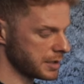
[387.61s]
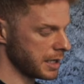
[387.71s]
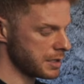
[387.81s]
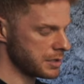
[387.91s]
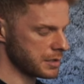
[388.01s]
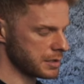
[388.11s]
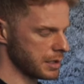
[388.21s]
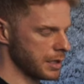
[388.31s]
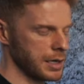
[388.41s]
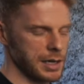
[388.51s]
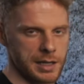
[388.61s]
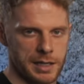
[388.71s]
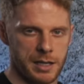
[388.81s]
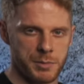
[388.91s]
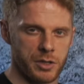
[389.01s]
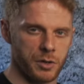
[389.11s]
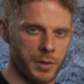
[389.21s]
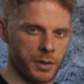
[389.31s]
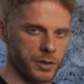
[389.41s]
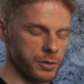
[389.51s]
stages, let me know
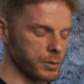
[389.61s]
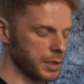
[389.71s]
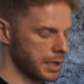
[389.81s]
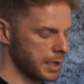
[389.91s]
below